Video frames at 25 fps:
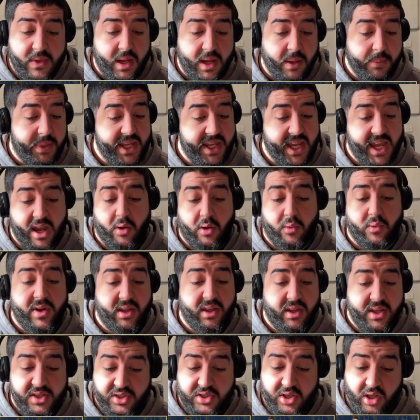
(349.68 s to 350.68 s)
But yeah, a
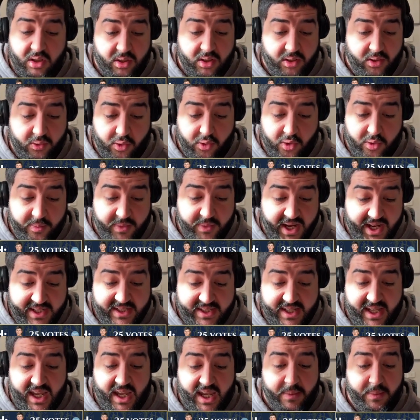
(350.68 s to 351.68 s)
really solid group next
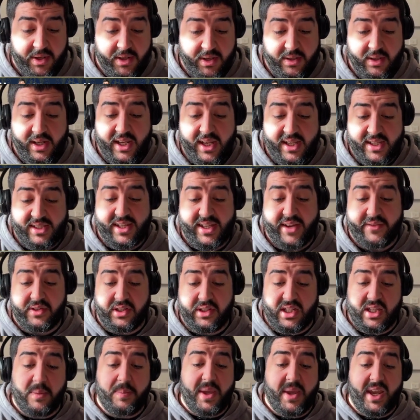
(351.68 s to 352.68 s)
to him, and he's
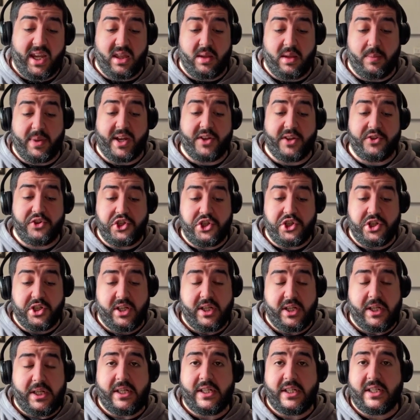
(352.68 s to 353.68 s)
definitely the pick of the bunch.
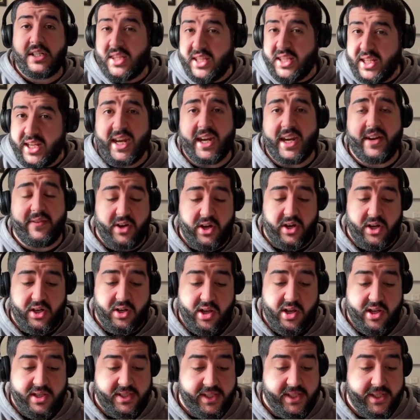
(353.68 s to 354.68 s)
I think he had a very
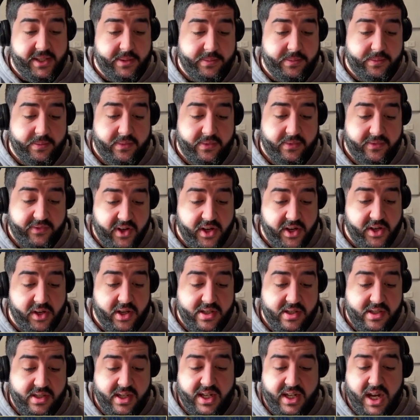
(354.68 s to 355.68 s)
nice year. Very
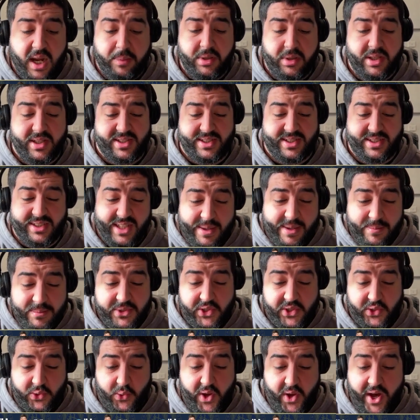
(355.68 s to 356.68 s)
nice year. A couple of
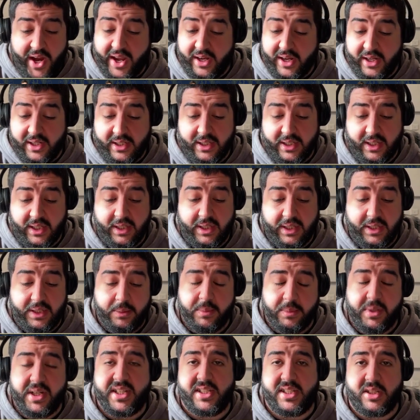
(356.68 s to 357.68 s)
slumps throughout,
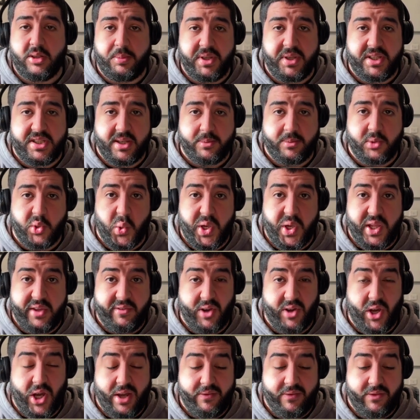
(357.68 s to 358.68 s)
but he still picks up
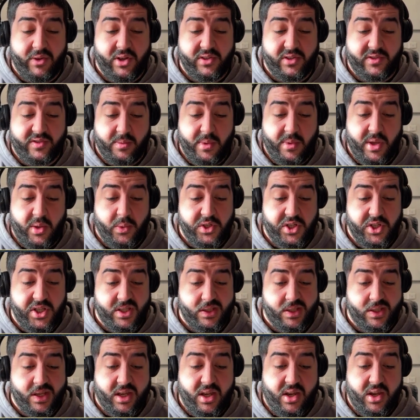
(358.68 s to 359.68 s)
25 votes for me, which
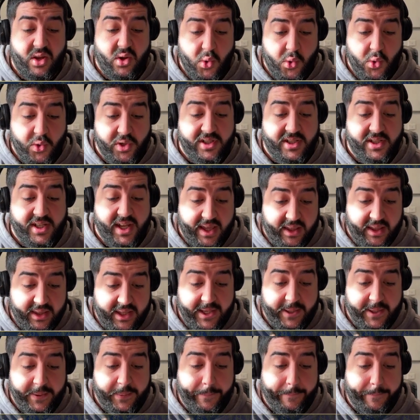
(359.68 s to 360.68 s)
is a good
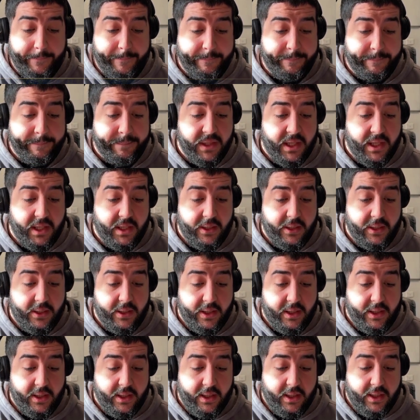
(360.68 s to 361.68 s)
tally.
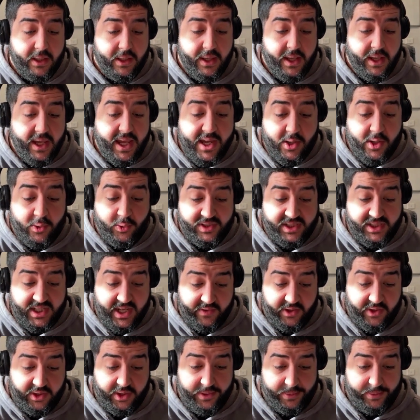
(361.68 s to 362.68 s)
Equals
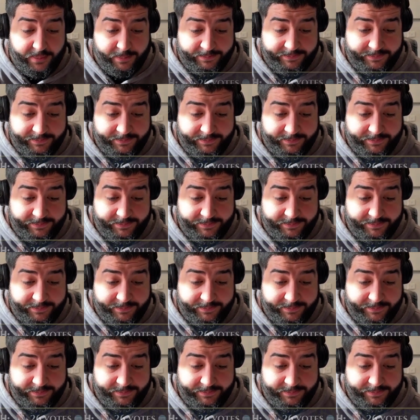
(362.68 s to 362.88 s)
seventh.